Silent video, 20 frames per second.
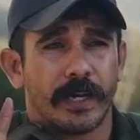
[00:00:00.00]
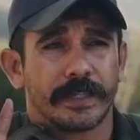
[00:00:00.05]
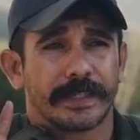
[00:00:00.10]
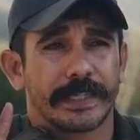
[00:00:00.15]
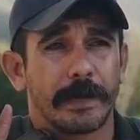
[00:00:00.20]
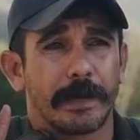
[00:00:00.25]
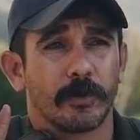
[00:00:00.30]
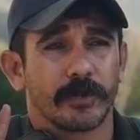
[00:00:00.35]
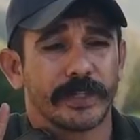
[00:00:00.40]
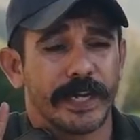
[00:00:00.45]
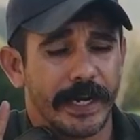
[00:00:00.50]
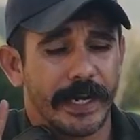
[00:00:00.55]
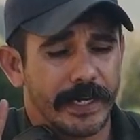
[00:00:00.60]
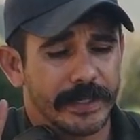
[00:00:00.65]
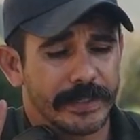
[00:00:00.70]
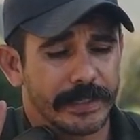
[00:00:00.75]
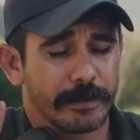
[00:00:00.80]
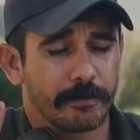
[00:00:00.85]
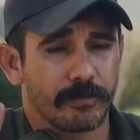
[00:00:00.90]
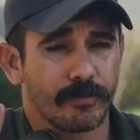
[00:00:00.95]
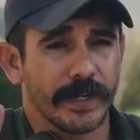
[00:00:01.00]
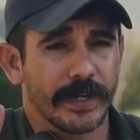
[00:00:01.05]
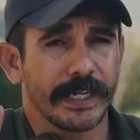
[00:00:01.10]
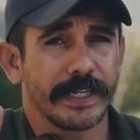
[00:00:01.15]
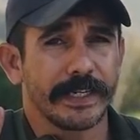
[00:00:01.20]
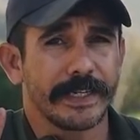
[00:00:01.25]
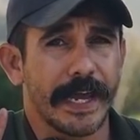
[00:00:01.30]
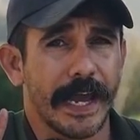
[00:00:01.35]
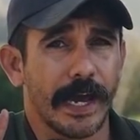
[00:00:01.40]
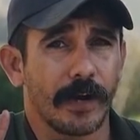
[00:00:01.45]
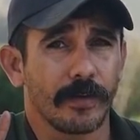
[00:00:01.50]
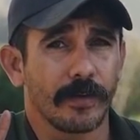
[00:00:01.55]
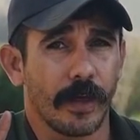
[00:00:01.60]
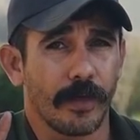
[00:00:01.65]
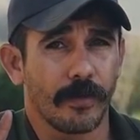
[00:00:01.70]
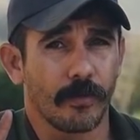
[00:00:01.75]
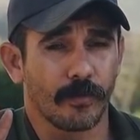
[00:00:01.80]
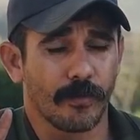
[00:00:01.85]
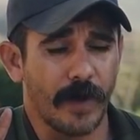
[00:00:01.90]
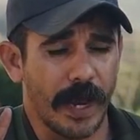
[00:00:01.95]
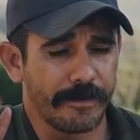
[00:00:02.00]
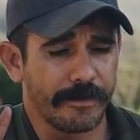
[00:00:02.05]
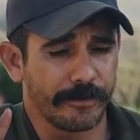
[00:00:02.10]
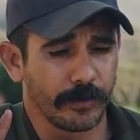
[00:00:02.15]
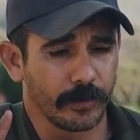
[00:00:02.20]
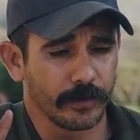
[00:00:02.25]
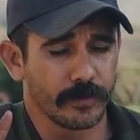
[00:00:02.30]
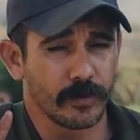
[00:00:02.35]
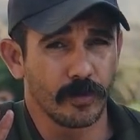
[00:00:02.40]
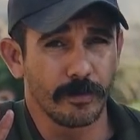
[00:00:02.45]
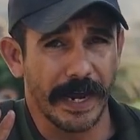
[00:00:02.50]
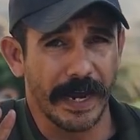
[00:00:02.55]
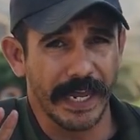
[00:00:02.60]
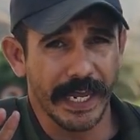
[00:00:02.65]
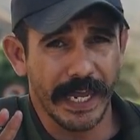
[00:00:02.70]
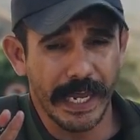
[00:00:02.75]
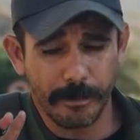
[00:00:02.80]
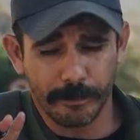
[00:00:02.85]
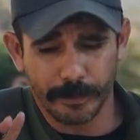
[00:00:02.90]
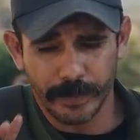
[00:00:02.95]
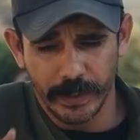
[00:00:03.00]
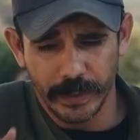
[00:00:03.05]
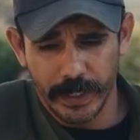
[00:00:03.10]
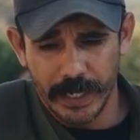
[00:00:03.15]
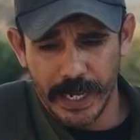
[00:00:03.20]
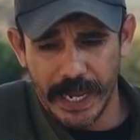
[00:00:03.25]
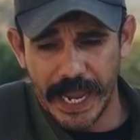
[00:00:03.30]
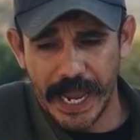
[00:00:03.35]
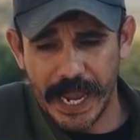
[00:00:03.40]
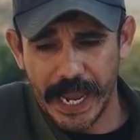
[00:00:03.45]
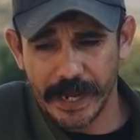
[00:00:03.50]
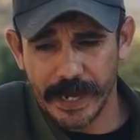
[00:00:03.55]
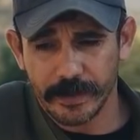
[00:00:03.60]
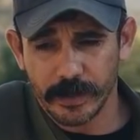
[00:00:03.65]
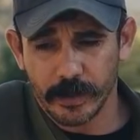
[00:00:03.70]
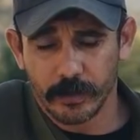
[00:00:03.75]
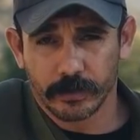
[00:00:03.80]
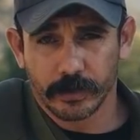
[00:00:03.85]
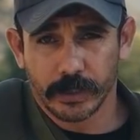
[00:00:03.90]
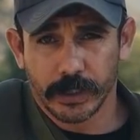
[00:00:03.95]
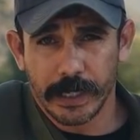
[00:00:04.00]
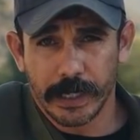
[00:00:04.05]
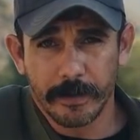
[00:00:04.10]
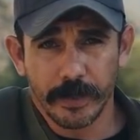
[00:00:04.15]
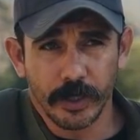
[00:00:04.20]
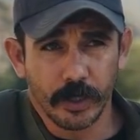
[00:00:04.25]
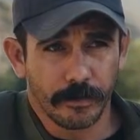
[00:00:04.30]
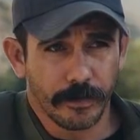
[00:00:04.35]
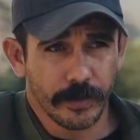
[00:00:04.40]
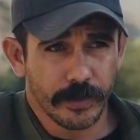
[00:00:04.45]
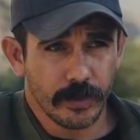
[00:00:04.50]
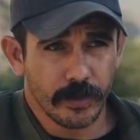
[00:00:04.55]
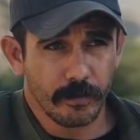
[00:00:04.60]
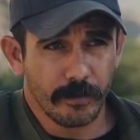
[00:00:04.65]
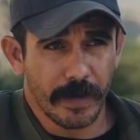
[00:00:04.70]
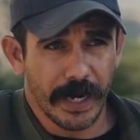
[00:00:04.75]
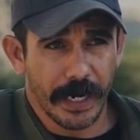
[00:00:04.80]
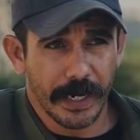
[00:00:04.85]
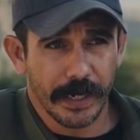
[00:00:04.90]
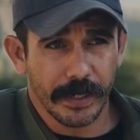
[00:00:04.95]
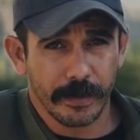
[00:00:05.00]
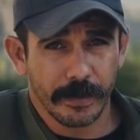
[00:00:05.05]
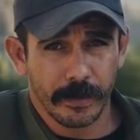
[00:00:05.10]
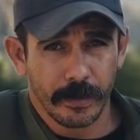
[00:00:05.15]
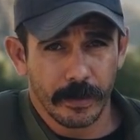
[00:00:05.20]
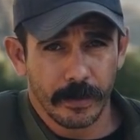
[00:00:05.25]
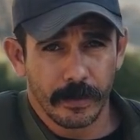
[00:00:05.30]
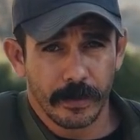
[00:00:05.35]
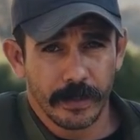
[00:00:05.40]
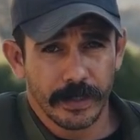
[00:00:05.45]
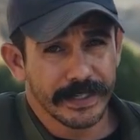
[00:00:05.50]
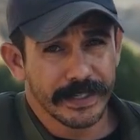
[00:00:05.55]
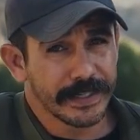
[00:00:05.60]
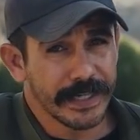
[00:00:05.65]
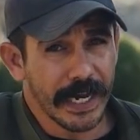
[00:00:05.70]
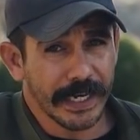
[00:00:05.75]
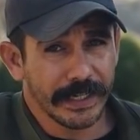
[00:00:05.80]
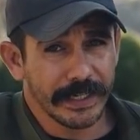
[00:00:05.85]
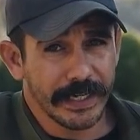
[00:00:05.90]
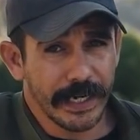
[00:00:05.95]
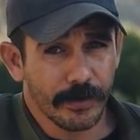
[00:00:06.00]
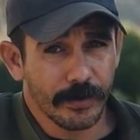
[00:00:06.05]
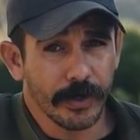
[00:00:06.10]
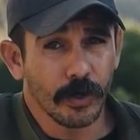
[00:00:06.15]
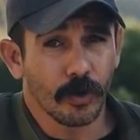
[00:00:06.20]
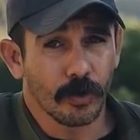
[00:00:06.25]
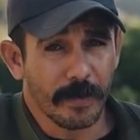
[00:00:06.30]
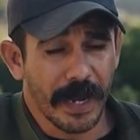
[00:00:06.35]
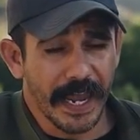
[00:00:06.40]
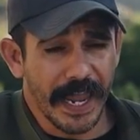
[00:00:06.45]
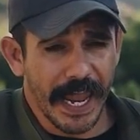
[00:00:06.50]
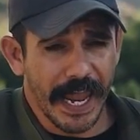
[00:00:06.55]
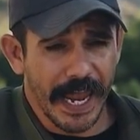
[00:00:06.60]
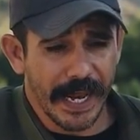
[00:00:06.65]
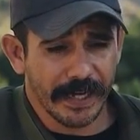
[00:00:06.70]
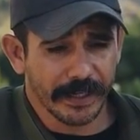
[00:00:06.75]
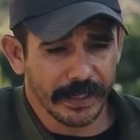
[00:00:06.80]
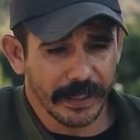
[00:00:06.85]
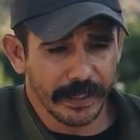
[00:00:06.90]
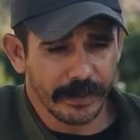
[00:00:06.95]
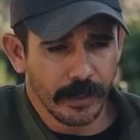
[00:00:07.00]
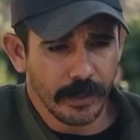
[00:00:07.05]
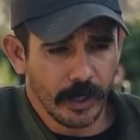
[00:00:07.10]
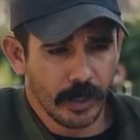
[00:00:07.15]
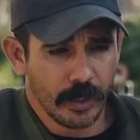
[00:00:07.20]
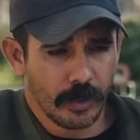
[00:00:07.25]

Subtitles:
simultaneously bringing down the rifle to my hip and coming over to my secondary or my handgun,